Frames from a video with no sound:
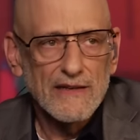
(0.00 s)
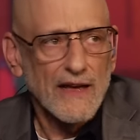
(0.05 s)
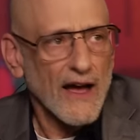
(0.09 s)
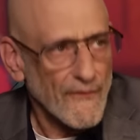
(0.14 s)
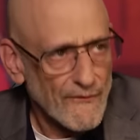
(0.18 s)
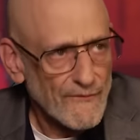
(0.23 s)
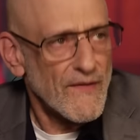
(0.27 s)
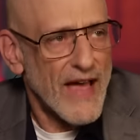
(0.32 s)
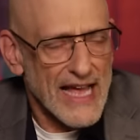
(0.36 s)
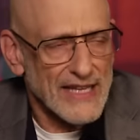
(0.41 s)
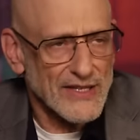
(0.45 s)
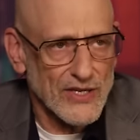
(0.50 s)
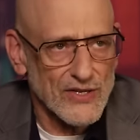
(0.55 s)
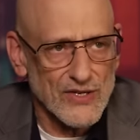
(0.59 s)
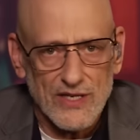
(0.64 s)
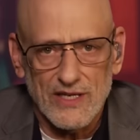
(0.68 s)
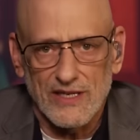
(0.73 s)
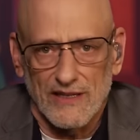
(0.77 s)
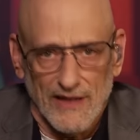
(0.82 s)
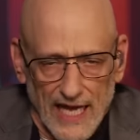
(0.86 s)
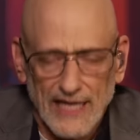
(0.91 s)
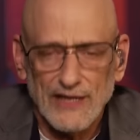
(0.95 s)
a
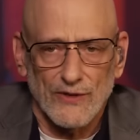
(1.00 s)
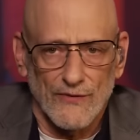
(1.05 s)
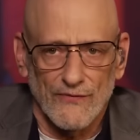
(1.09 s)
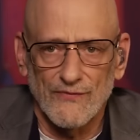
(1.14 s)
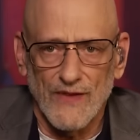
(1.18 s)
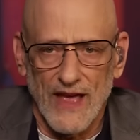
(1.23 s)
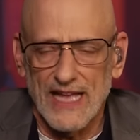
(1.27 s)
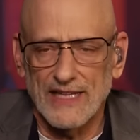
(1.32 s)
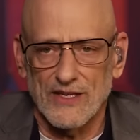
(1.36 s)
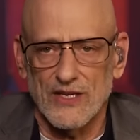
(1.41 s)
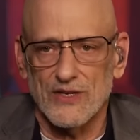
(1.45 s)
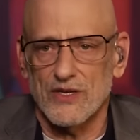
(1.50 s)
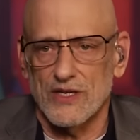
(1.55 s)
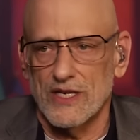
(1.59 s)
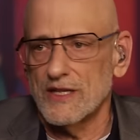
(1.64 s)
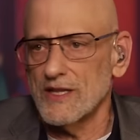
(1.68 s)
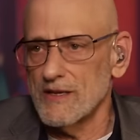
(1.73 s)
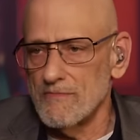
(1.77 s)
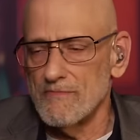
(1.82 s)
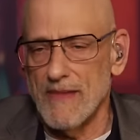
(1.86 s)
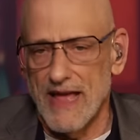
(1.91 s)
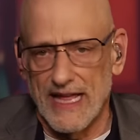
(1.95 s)
fantasy, like the fantasy
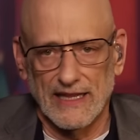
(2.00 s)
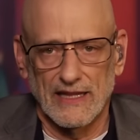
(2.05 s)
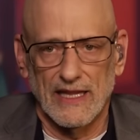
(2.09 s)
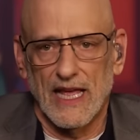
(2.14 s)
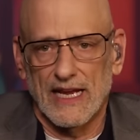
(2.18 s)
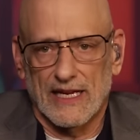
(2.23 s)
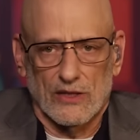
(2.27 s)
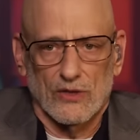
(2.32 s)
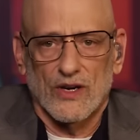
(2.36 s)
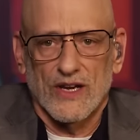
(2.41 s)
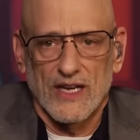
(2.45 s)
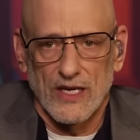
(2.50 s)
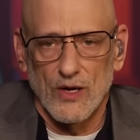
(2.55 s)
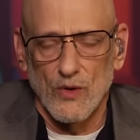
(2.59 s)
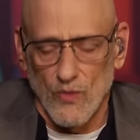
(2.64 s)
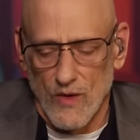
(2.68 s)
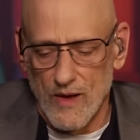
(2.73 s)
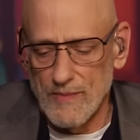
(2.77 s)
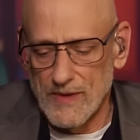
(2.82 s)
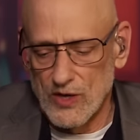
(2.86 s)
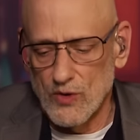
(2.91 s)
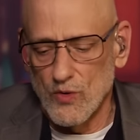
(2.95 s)
that men like looking at
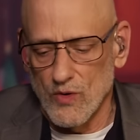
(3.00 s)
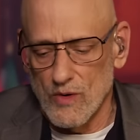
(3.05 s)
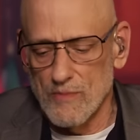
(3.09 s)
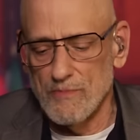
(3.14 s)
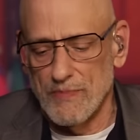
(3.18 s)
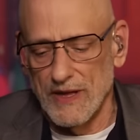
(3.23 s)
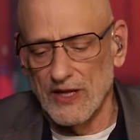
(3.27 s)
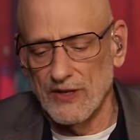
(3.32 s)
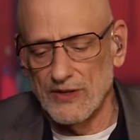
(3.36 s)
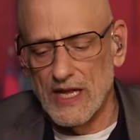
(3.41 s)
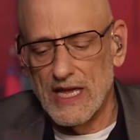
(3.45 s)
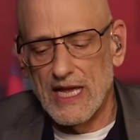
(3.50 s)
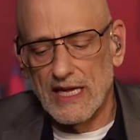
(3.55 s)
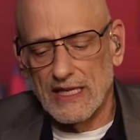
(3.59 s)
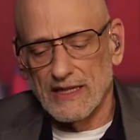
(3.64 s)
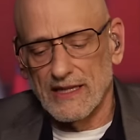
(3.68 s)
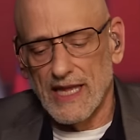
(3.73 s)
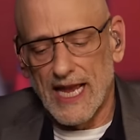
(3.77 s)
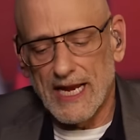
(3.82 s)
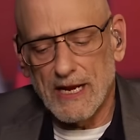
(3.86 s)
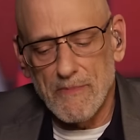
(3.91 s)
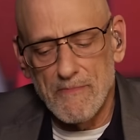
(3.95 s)
women who are built
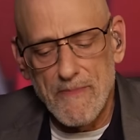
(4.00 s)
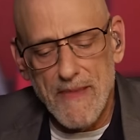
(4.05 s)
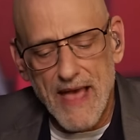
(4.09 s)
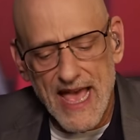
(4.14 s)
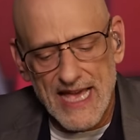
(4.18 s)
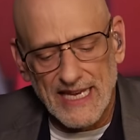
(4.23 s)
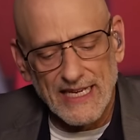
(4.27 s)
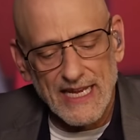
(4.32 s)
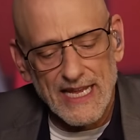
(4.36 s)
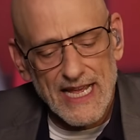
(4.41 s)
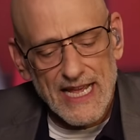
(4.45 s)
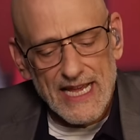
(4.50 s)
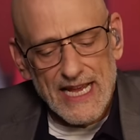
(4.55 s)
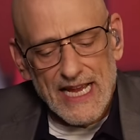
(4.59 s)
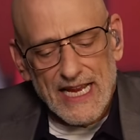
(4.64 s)
like men.